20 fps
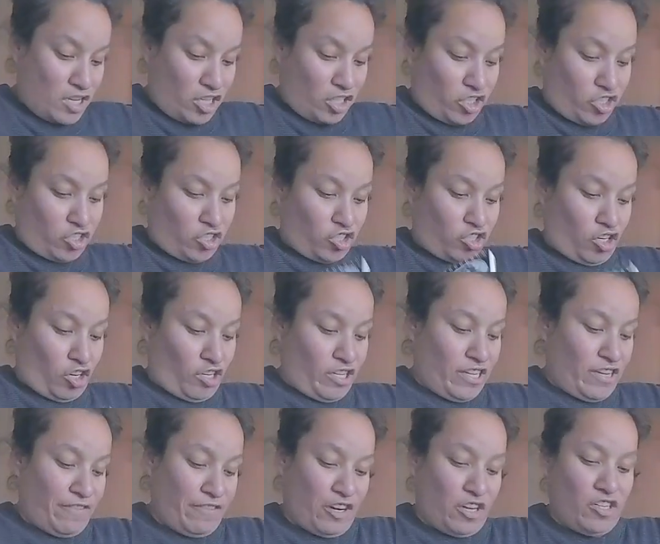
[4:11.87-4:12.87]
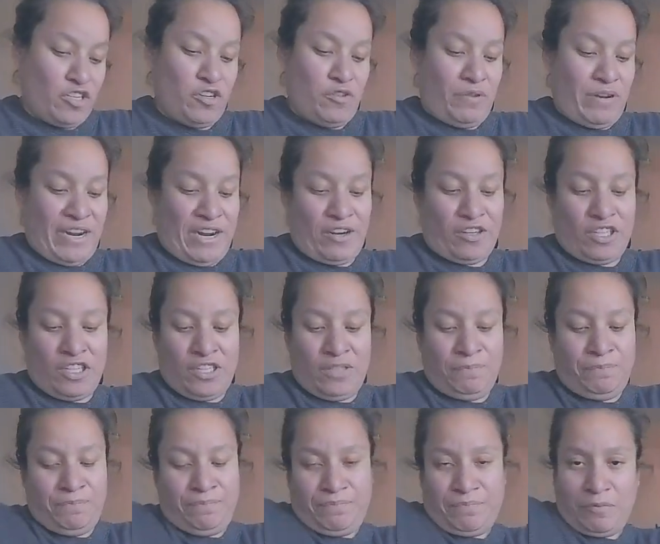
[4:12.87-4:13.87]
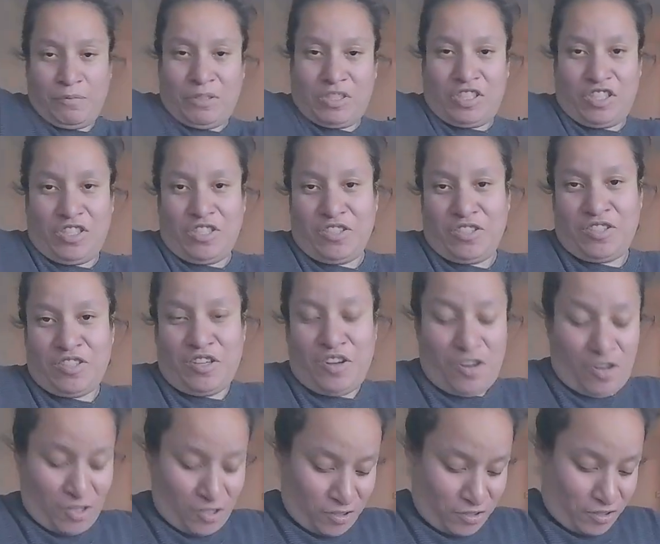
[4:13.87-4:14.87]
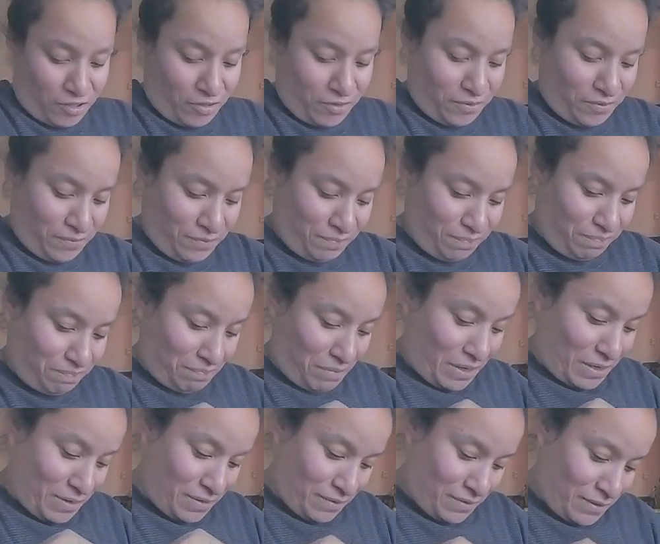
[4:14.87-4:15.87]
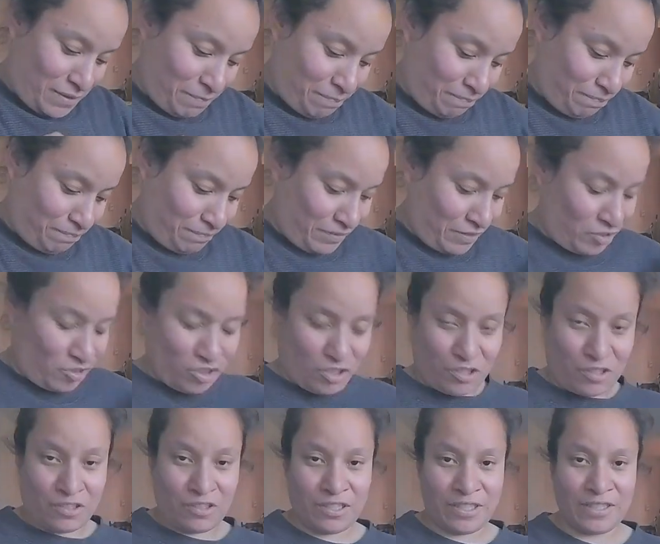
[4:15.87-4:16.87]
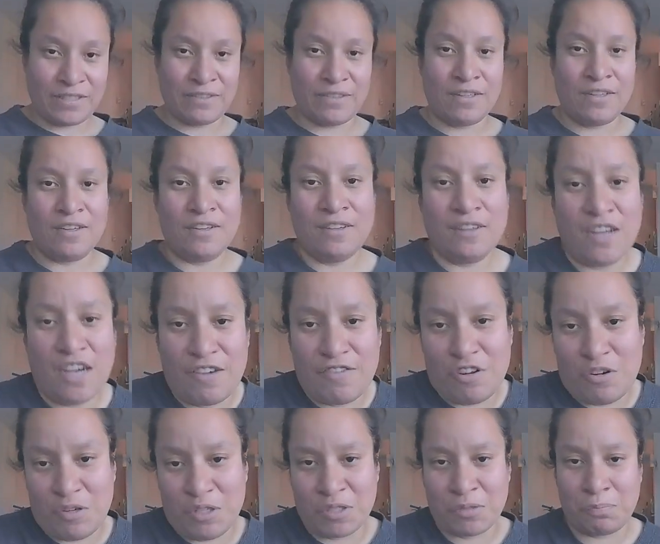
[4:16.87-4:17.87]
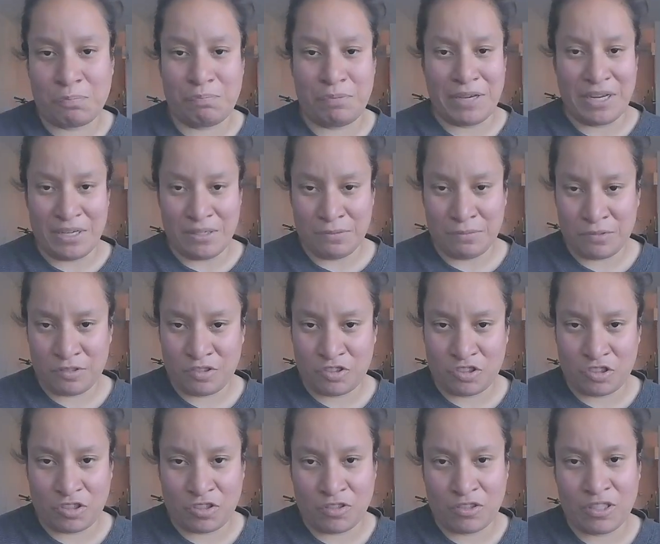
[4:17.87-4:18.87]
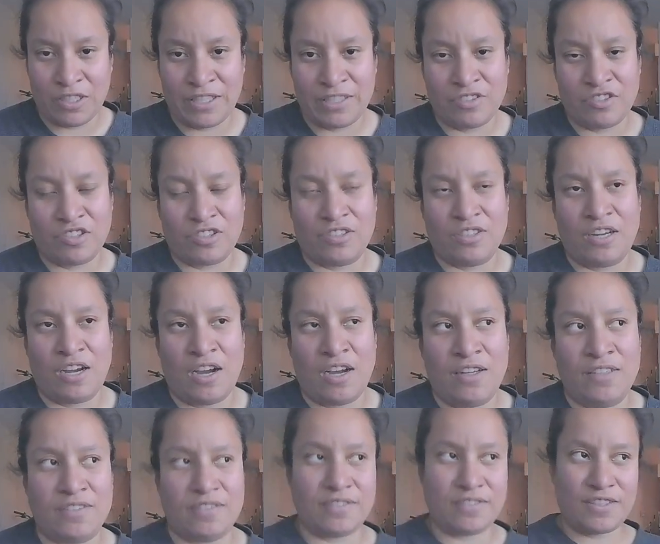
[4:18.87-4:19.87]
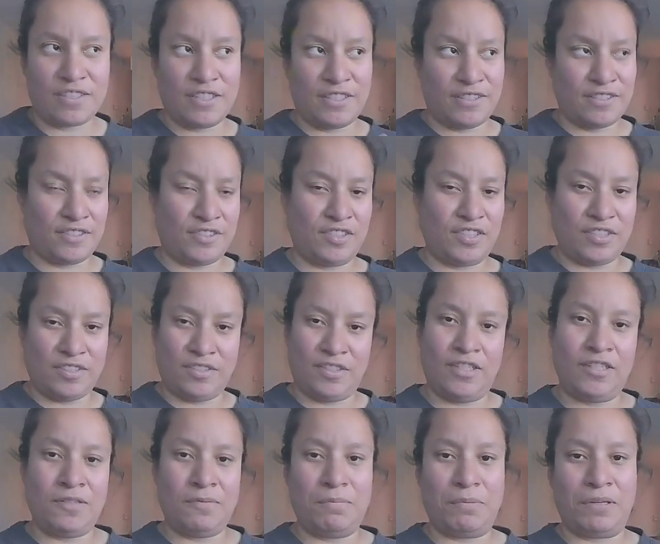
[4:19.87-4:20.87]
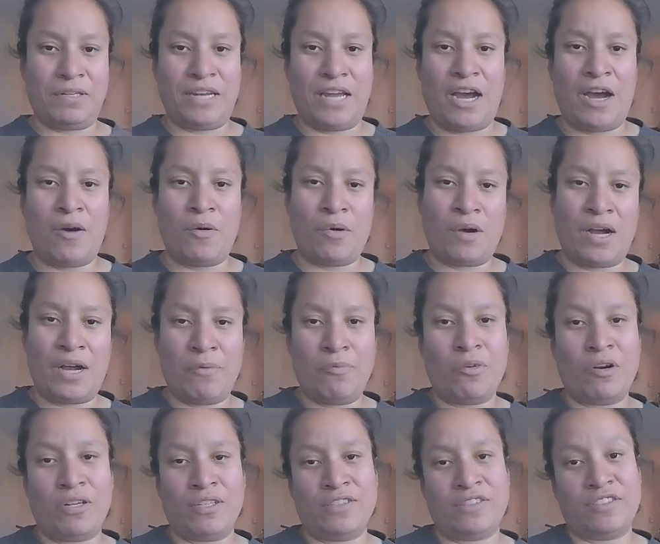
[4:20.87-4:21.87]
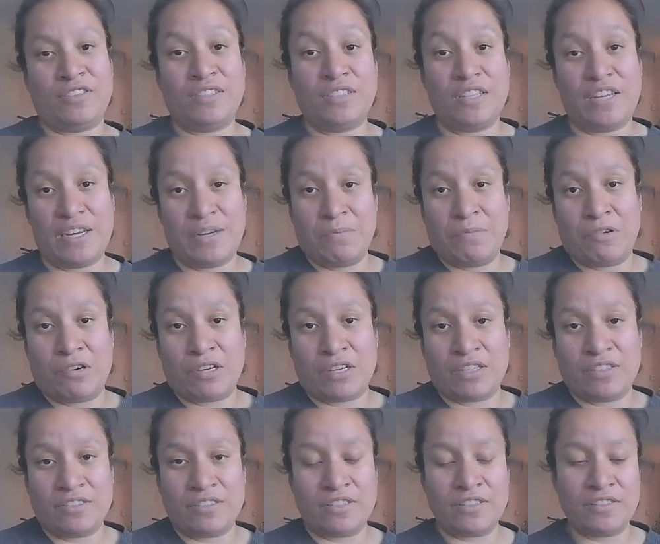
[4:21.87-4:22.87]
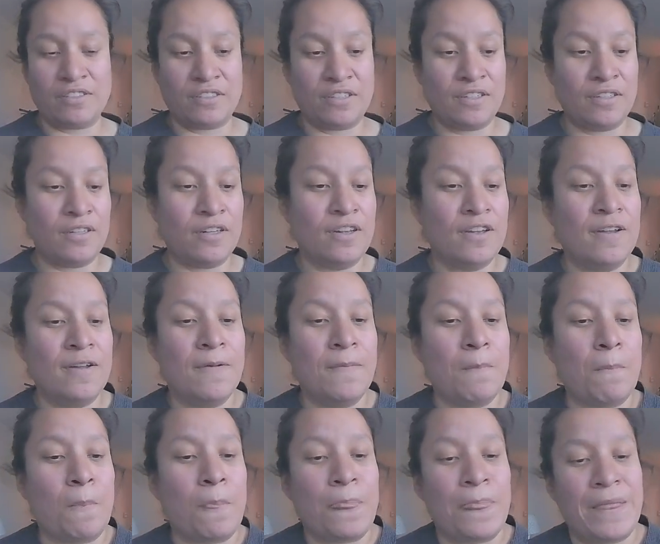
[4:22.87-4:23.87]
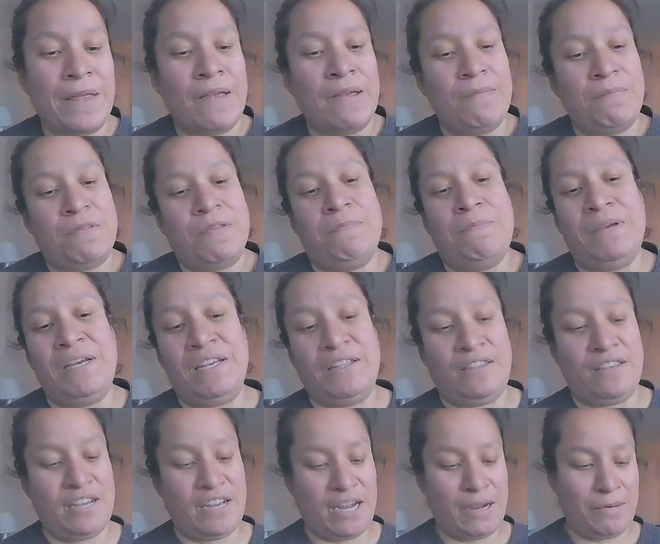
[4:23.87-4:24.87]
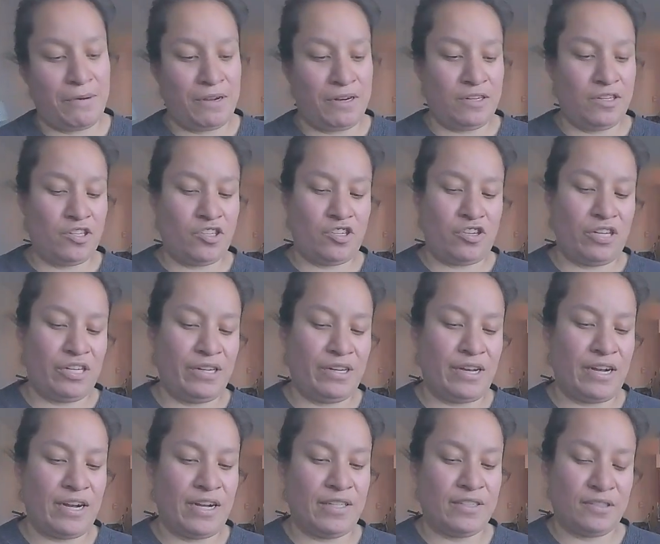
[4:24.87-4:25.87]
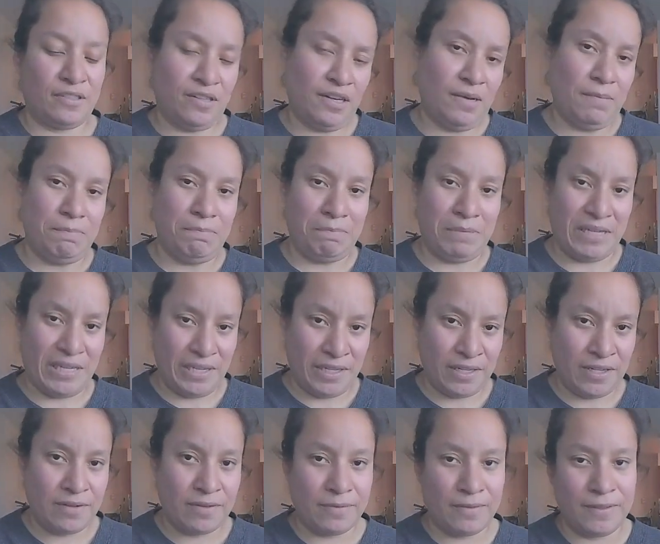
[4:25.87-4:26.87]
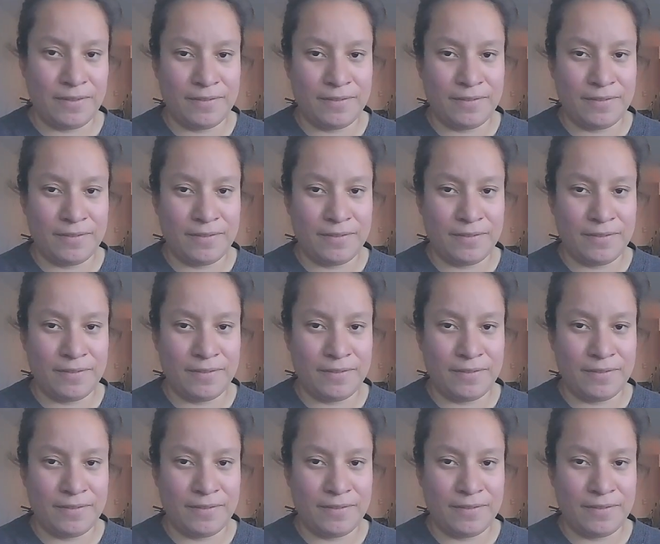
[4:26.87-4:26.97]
starting of our new era, which is art, apparently, and journaling. I've always been journaling, just not consistent, but now I want to stay more consistent. The big thing I wanted to show you guys, not big,